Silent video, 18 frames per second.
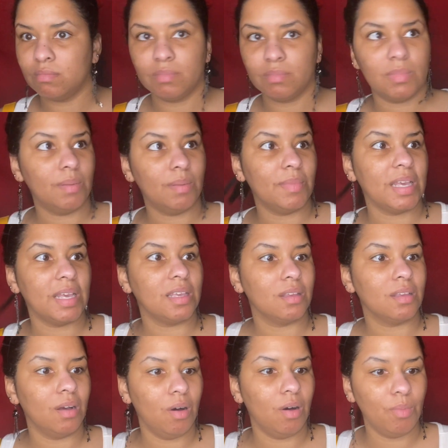I'm like
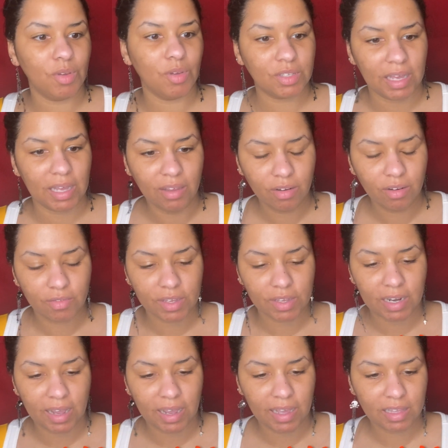almost out of
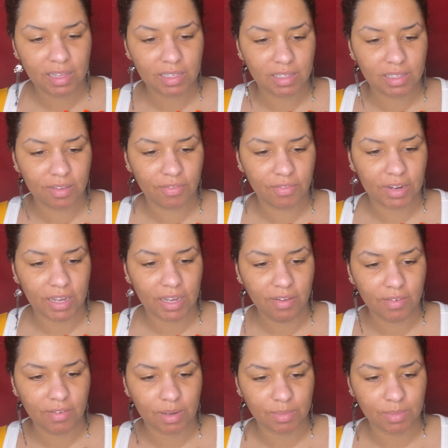it. I had this thing
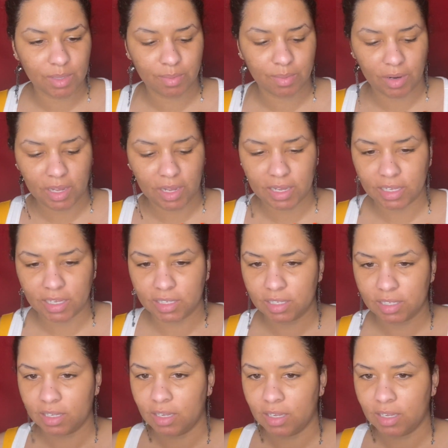forever. I'm surprised.